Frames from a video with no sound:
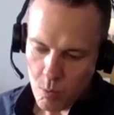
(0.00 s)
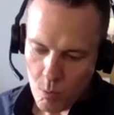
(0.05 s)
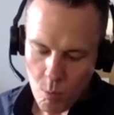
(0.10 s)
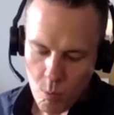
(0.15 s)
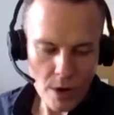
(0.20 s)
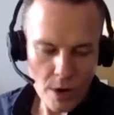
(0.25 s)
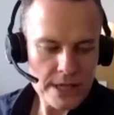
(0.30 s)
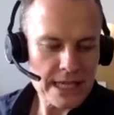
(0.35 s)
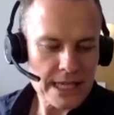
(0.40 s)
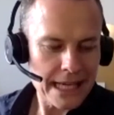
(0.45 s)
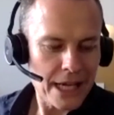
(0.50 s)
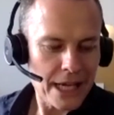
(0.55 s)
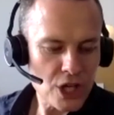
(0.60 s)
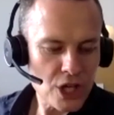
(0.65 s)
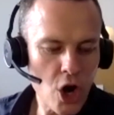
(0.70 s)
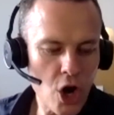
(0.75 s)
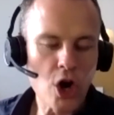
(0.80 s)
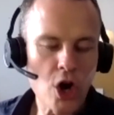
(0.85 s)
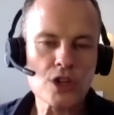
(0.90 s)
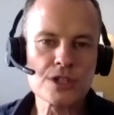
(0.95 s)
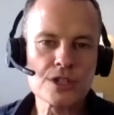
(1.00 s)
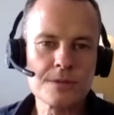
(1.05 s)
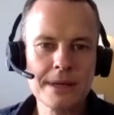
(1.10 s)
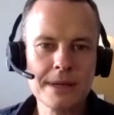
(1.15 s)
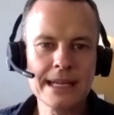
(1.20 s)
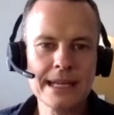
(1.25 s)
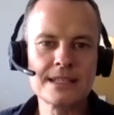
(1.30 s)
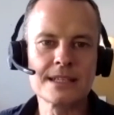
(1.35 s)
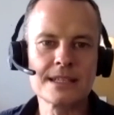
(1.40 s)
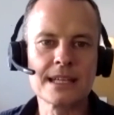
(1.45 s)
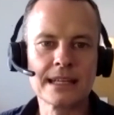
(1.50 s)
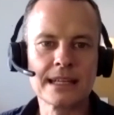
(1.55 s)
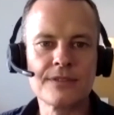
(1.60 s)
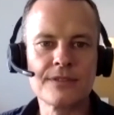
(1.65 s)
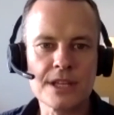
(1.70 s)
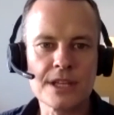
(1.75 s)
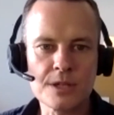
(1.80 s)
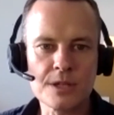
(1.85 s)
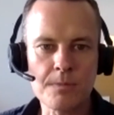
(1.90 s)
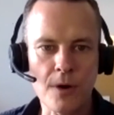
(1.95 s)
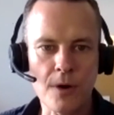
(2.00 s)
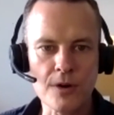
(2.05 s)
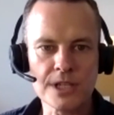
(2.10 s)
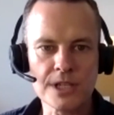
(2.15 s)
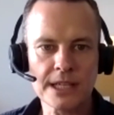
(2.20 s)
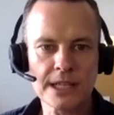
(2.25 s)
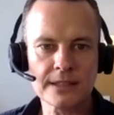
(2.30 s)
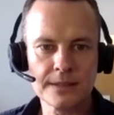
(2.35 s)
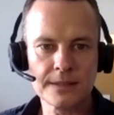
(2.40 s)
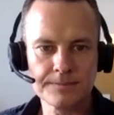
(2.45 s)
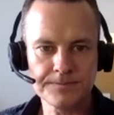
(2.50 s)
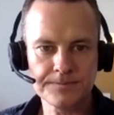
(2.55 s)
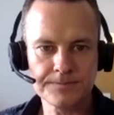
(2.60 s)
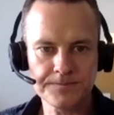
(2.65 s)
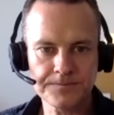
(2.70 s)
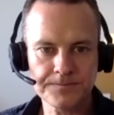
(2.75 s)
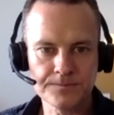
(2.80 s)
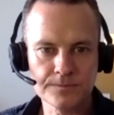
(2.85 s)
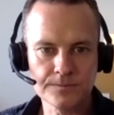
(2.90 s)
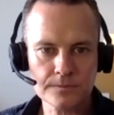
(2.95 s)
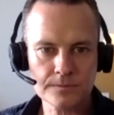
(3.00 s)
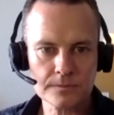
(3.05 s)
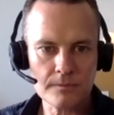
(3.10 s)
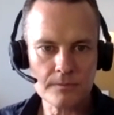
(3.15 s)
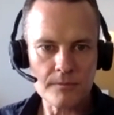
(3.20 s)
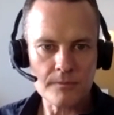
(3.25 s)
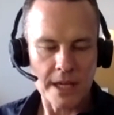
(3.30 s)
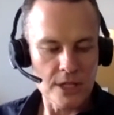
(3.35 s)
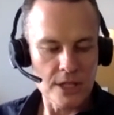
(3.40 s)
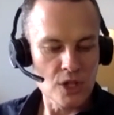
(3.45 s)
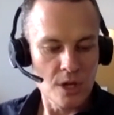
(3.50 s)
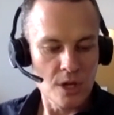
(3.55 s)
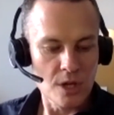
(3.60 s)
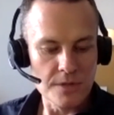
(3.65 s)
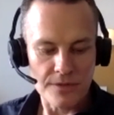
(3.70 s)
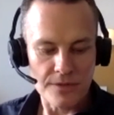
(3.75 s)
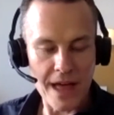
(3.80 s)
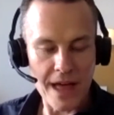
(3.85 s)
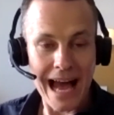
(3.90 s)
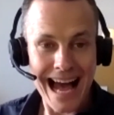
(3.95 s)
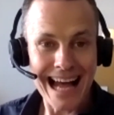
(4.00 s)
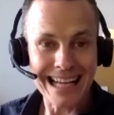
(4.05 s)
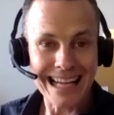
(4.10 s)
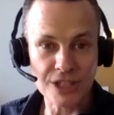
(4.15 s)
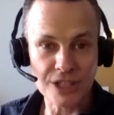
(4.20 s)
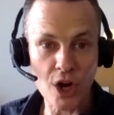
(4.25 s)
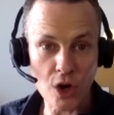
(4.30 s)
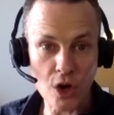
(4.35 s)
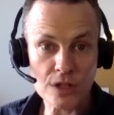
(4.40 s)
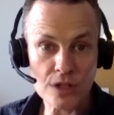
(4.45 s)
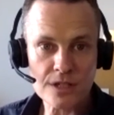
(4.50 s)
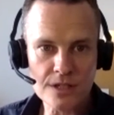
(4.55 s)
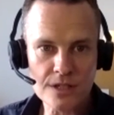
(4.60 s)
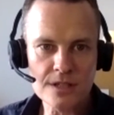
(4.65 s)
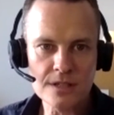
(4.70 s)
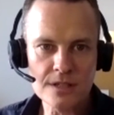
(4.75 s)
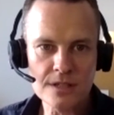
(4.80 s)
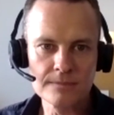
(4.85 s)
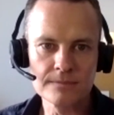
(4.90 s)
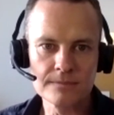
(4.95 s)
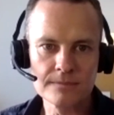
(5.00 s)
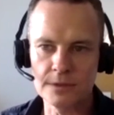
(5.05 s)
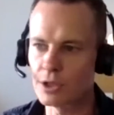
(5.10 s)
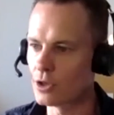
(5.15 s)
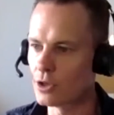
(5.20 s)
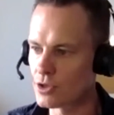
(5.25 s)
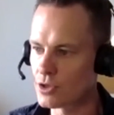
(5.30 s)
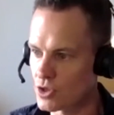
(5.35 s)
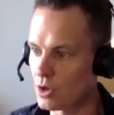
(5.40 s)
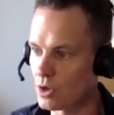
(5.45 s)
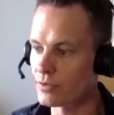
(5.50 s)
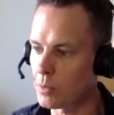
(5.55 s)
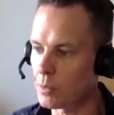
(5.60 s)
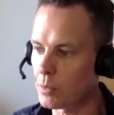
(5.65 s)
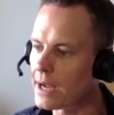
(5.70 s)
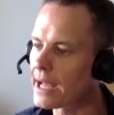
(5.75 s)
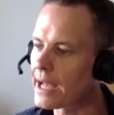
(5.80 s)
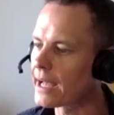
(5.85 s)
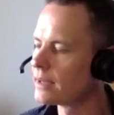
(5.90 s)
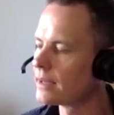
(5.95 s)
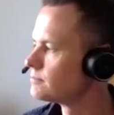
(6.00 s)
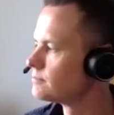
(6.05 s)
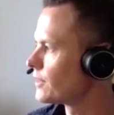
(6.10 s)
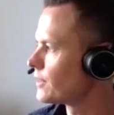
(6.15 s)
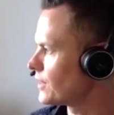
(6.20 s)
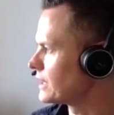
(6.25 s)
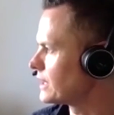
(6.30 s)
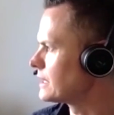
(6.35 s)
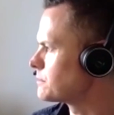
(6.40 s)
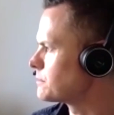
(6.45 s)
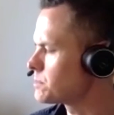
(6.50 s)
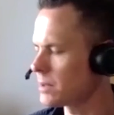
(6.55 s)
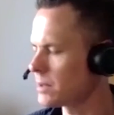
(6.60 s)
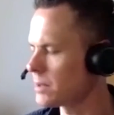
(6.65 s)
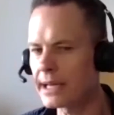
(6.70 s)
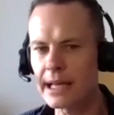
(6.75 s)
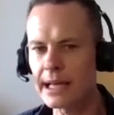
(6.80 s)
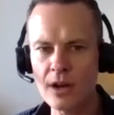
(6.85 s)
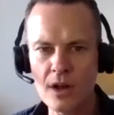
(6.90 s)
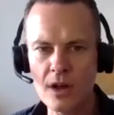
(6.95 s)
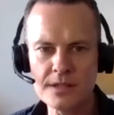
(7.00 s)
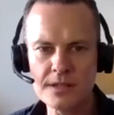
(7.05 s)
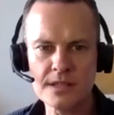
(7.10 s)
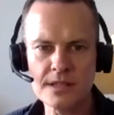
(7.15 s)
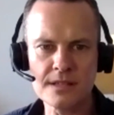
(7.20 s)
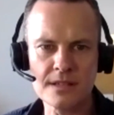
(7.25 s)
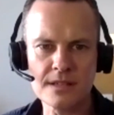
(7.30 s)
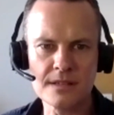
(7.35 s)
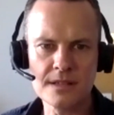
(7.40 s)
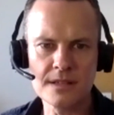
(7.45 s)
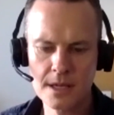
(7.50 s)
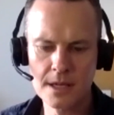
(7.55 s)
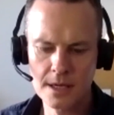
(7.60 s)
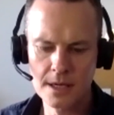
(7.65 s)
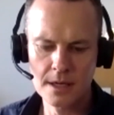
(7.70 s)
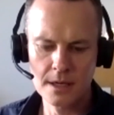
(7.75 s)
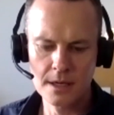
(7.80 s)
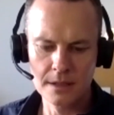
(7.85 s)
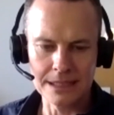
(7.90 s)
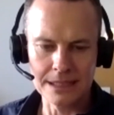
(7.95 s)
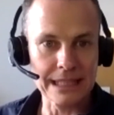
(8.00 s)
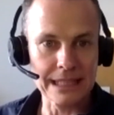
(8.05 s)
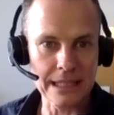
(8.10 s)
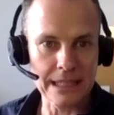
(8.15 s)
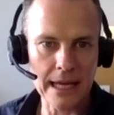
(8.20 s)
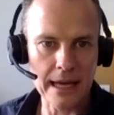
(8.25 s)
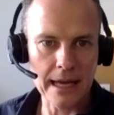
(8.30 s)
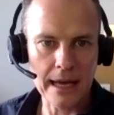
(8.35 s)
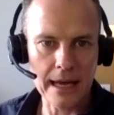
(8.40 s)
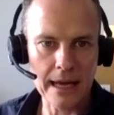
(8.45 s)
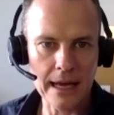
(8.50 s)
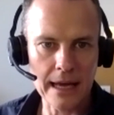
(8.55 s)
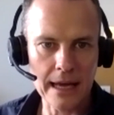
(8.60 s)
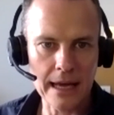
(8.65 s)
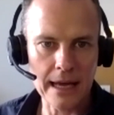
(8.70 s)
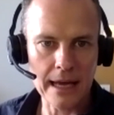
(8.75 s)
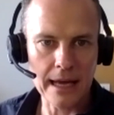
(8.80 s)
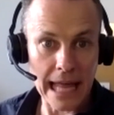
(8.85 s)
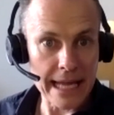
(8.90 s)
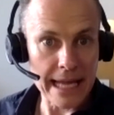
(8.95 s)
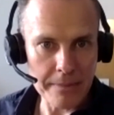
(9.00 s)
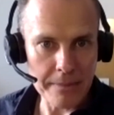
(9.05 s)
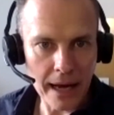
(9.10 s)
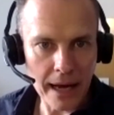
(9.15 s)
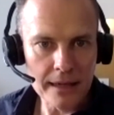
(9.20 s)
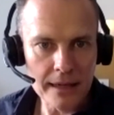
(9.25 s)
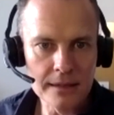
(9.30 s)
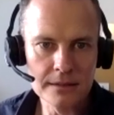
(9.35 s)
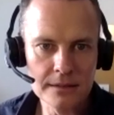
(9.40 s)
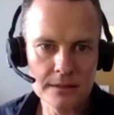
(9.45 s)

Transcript: what is it going to cost me to deliver this project in terms of the hard costs, you know, software, themes, plugin licenses, labor,